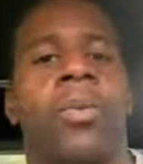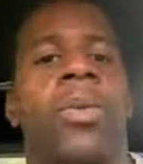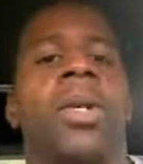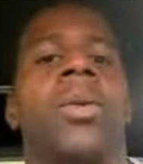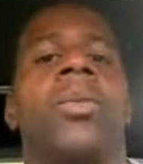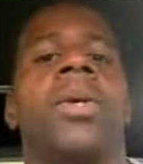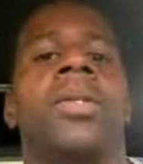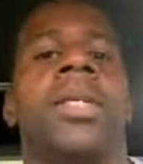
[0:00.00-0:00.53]
We
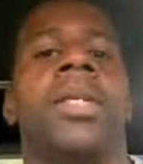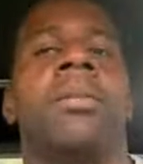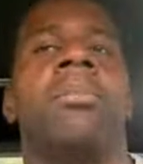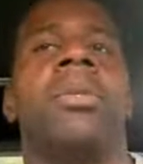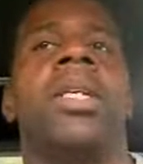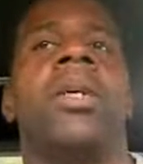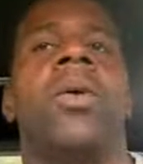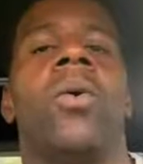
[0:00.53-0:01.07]
don't want them to
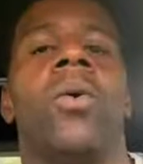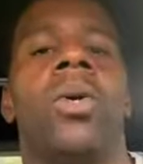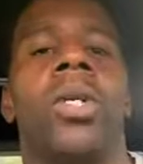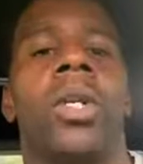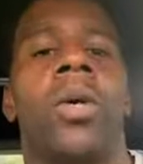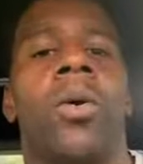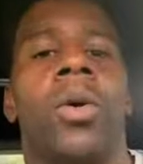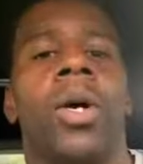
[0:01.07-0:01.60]
be on
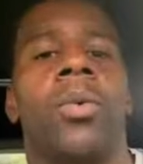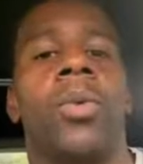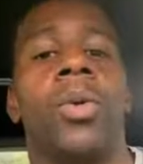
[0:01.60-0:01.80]
the court.